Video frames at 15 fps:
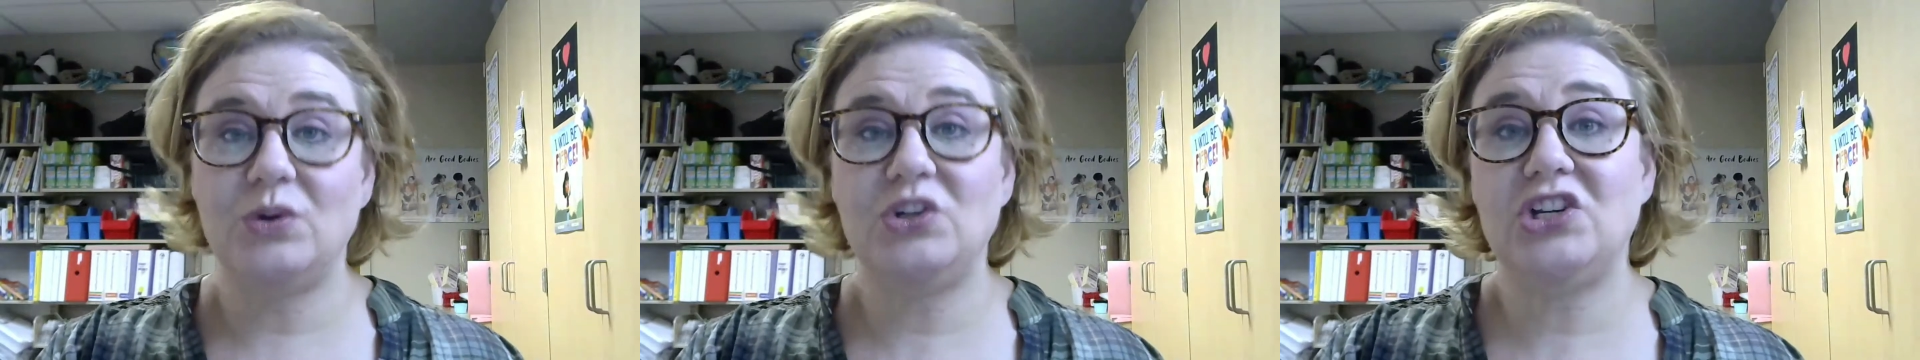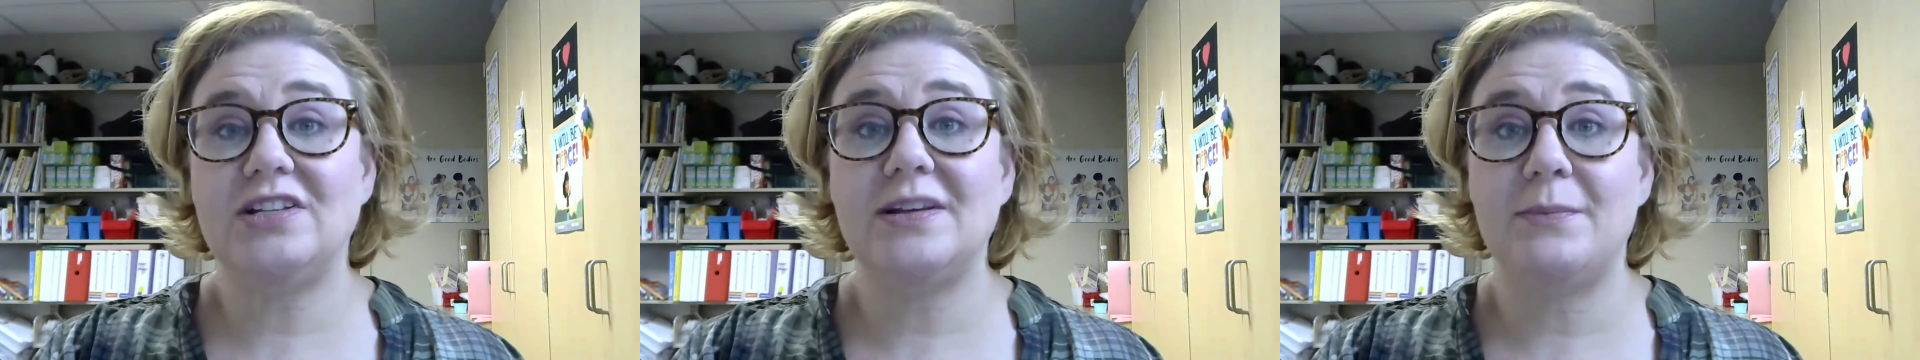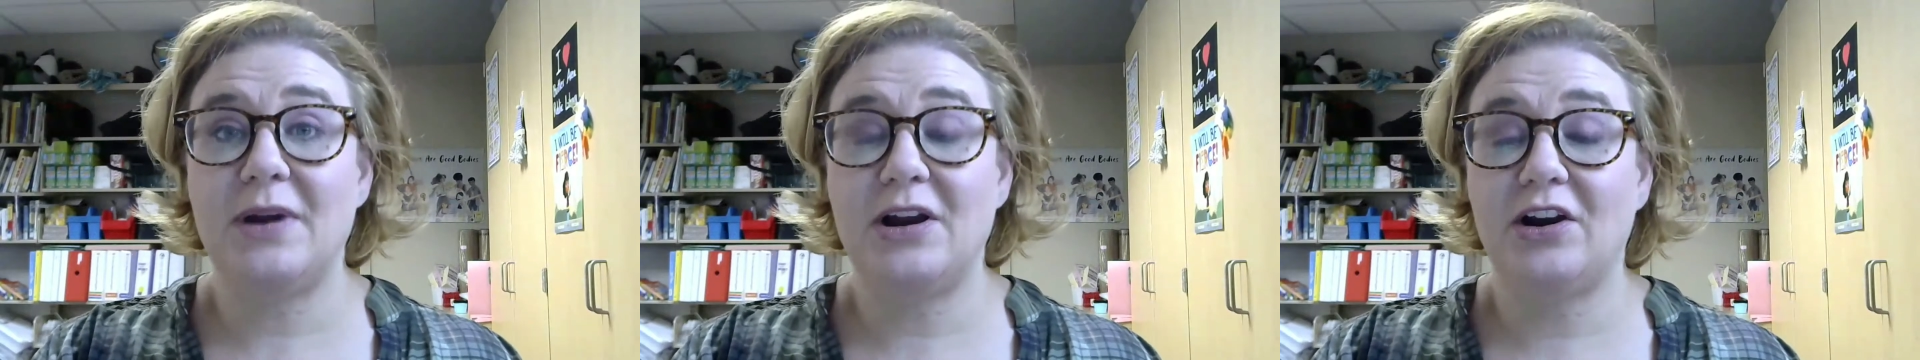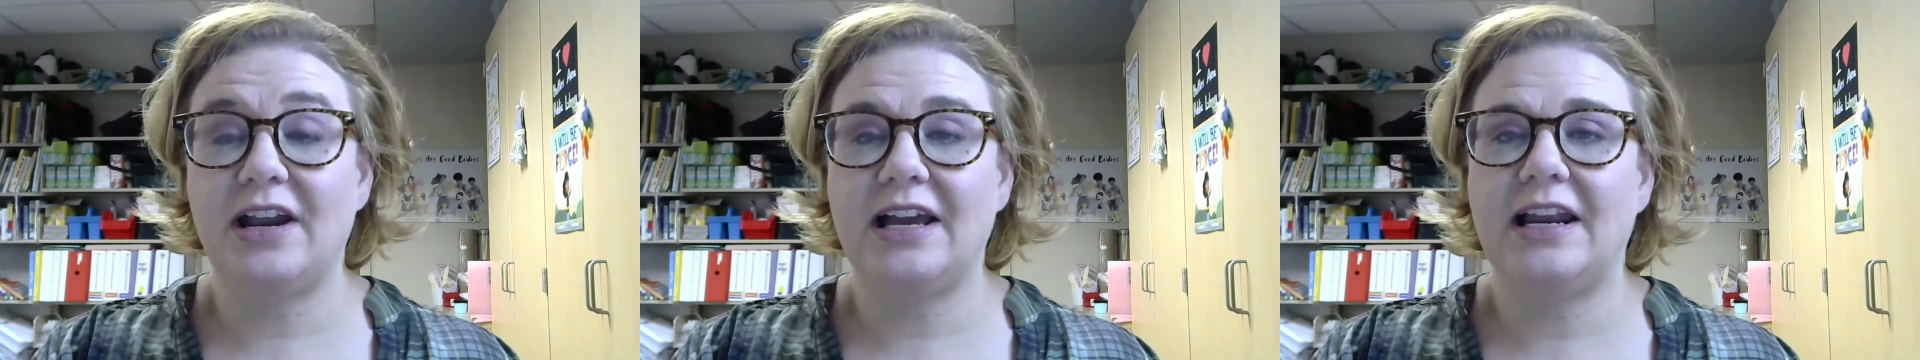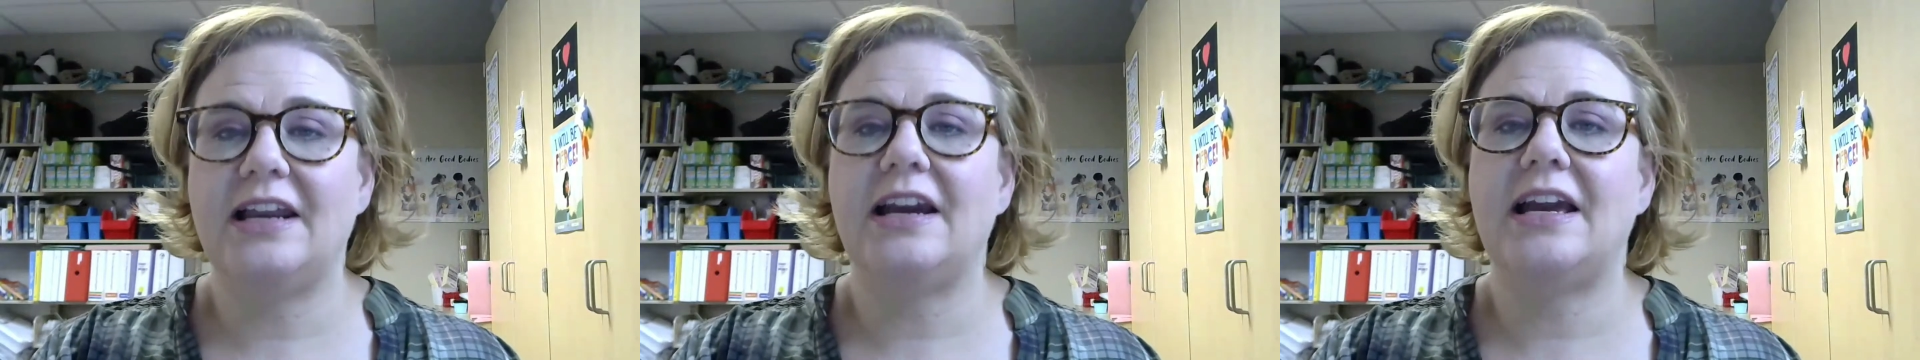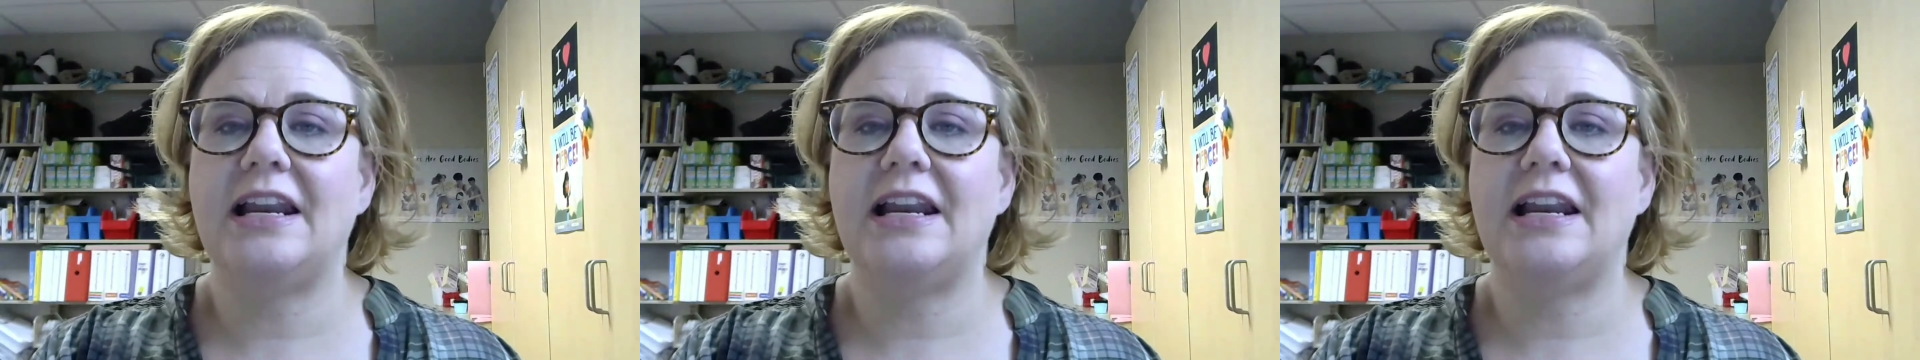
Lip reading: which is American and